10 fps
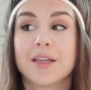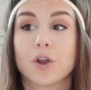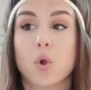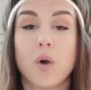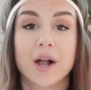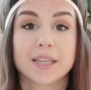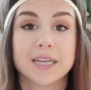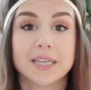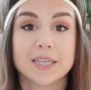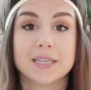The
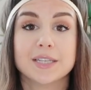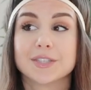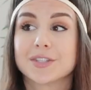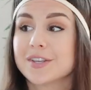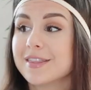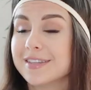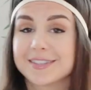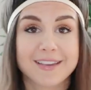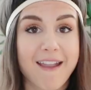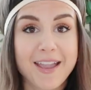quality is the
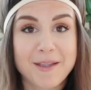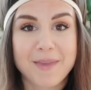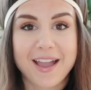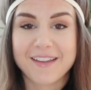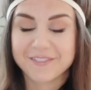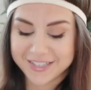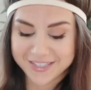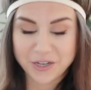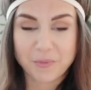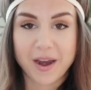same. Every
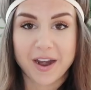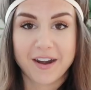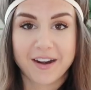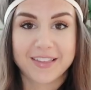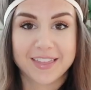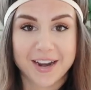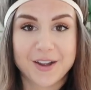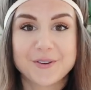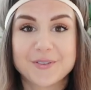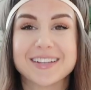single pair that I
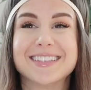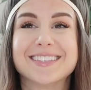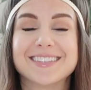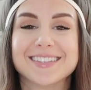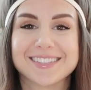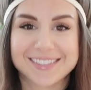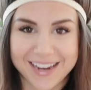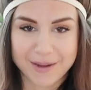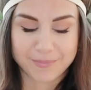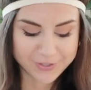own is the
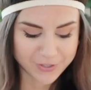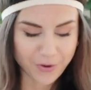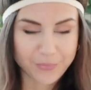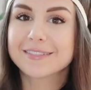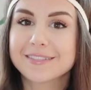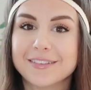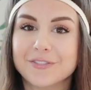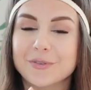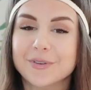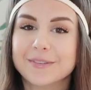same. So if you